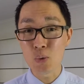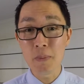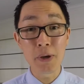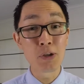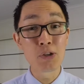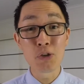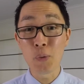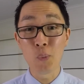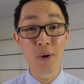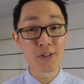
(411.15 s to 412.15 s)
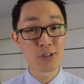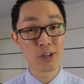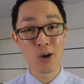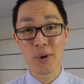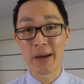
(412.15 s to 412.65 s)
whereby you don't want to
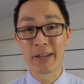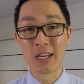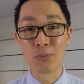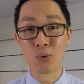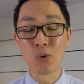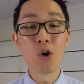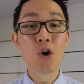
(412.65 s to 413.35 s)
go out anymore,